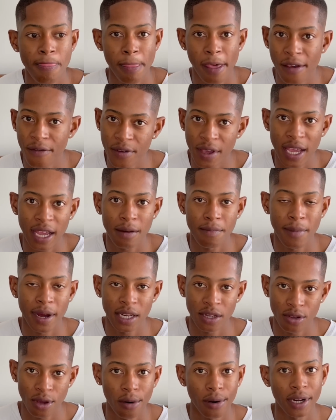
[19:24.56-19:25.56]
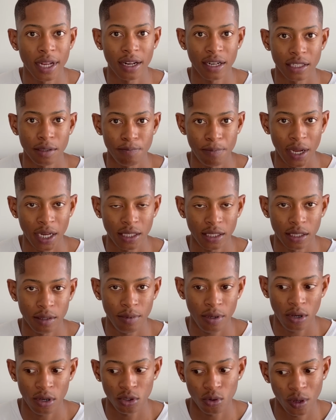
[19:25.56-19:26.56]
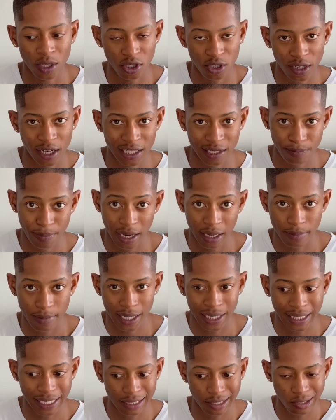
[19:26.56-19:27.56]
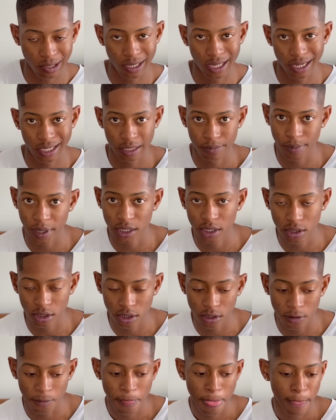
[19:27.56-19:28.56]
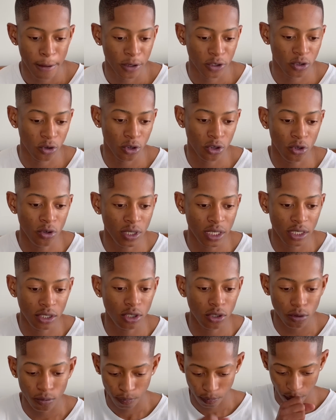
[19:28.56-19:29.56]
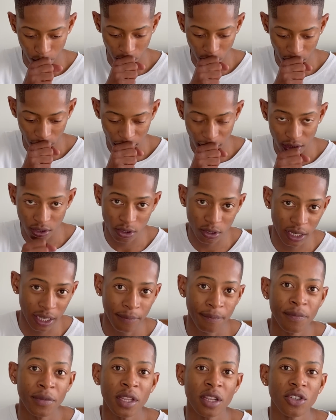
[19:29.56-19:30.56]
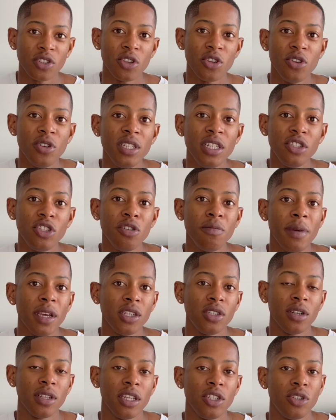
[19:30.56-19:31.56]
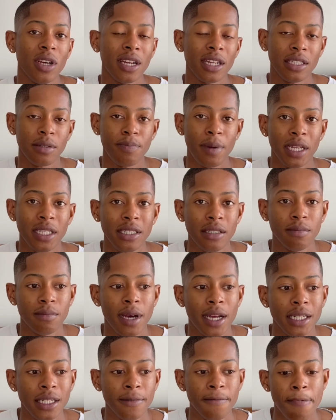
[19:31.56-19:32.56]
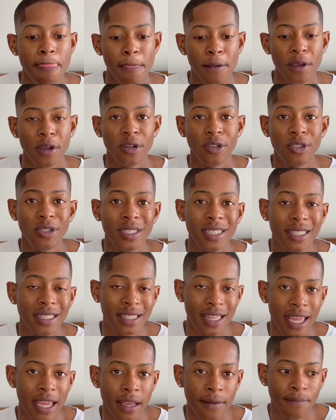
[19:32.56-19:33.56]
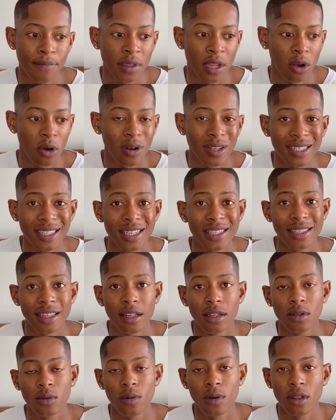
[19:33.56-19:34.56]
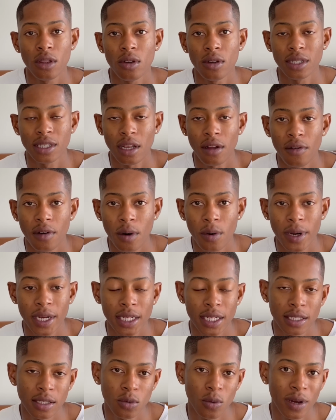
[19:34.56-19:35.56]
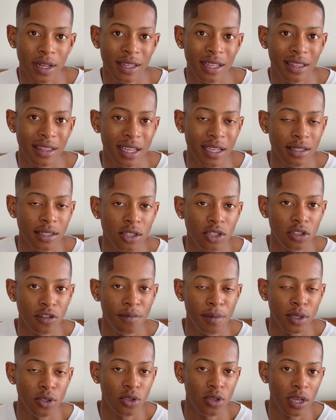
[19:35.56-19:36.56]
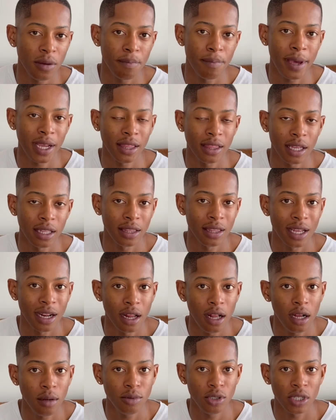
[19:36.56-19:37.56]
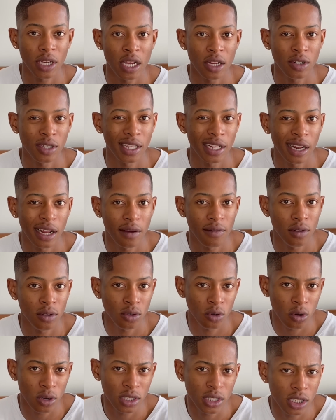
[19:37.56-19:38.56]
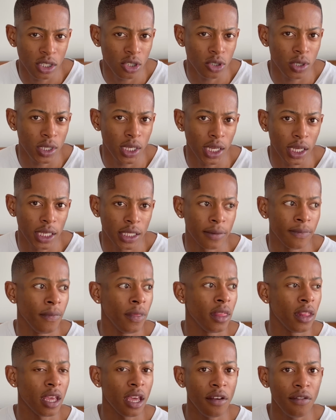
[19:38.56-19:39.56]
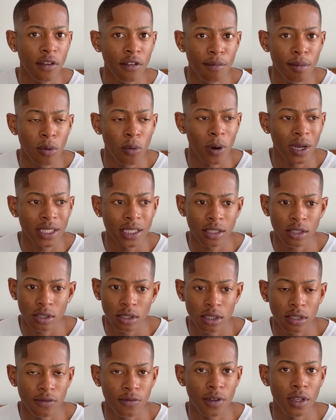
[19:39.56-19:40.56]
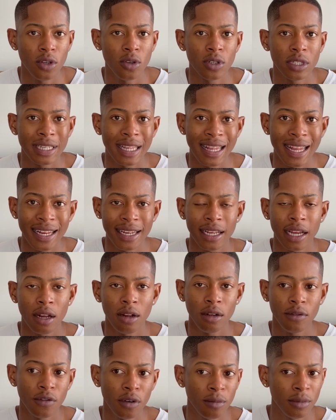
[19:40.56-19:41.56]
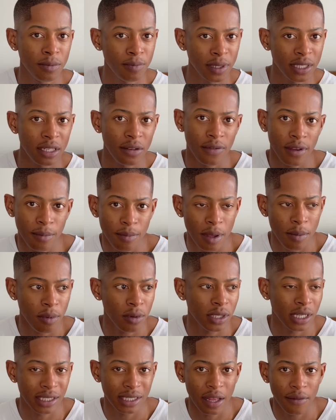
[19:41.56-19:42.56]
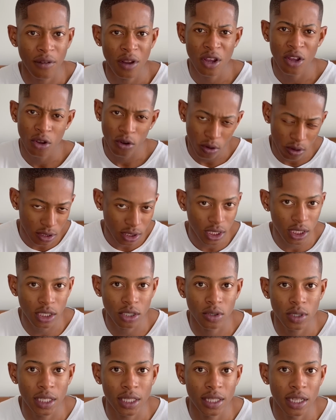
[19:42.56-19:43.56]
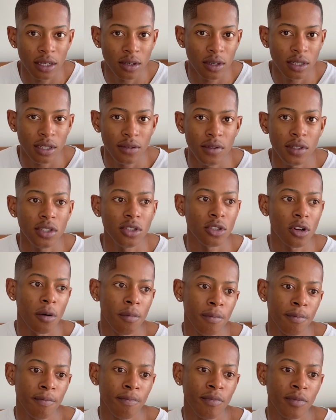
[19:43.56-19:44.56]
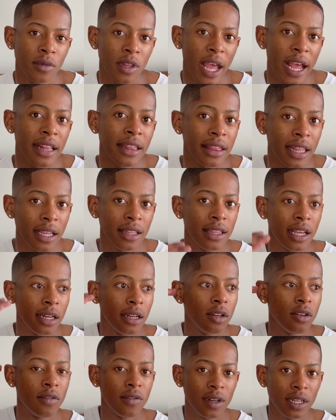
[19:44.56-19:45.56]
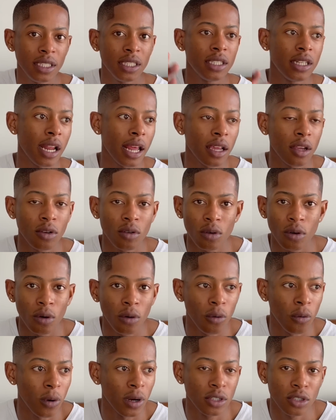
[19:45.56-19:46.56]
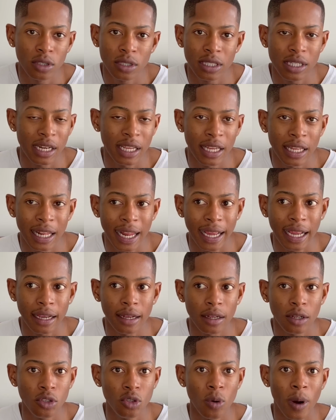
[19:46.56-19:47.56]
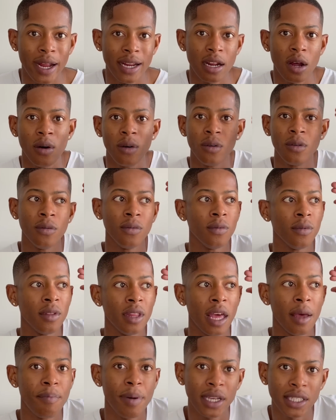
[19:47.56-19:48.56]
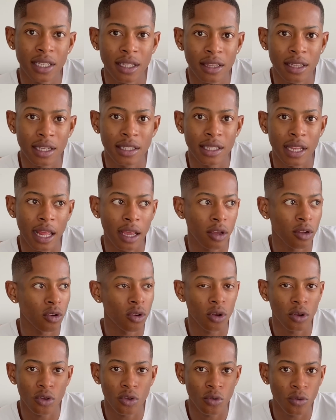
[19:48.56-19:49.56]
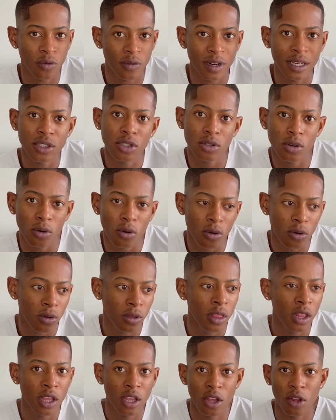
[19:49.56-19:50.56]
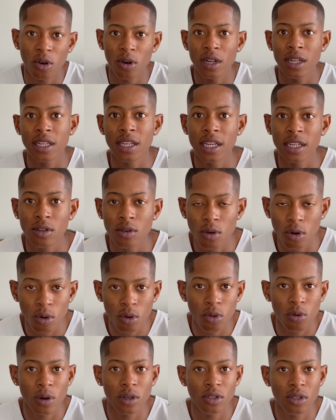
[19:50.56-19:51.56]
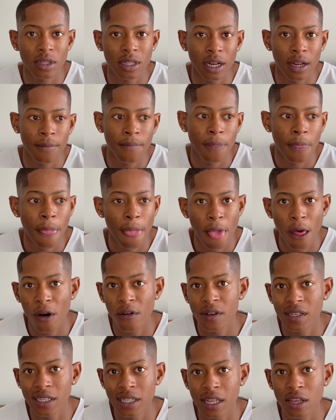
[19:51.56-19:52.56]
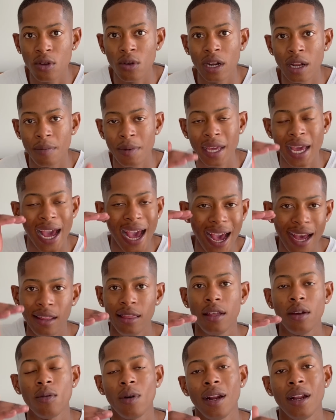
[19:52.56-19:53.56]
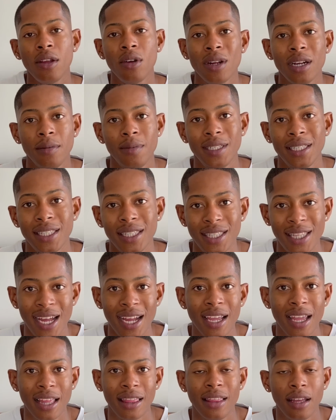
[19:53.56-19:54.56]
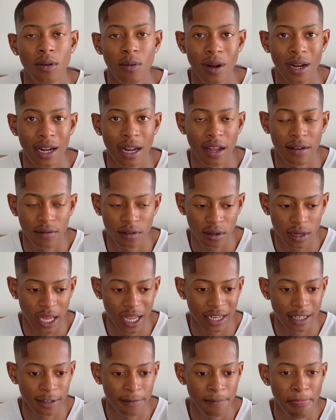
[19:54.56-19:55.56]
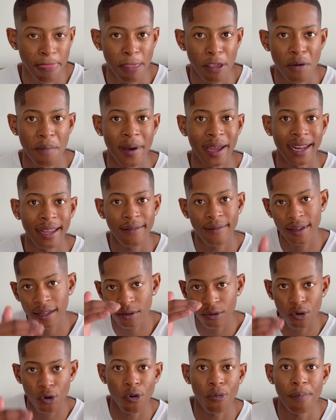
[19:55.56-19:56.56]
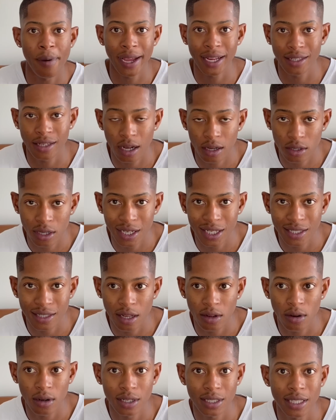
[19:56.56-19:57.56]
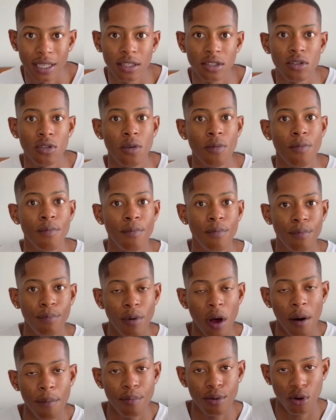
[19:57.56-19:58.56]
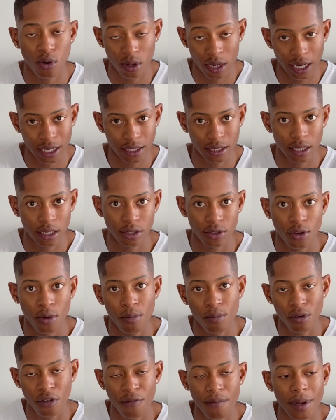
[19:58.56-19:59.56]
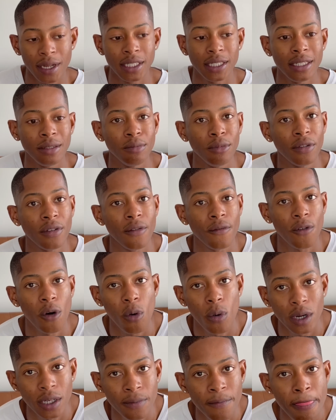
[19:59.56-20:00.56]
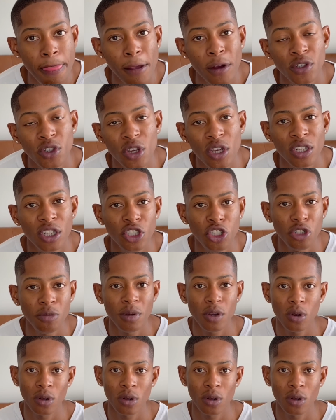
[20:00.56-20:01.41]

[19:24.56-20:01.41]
if you get money, you want to respect it, because once you respect money, it's gonna respect you too. So you need to sorry. So you need to make sure that you're respecting money. You need to stay consistent with your self-awareness. What the things that you've been doing back then that helped you get to that level, continue doing it. If you've been watching YouTube videos, learning a lot from specific peoples and stuff, continue doing that. Because if you stop and think that you've reached, like, 1, 2, 3, like you are now a person that's like, you've reached your goal, you don't need growth, 1, 2, 3, obviously you're gonna be at that one, you're gonna be stuck at that one level, and you might even go back down, you understand? Because there's no progress, there's no movement in moving forward. So you need to be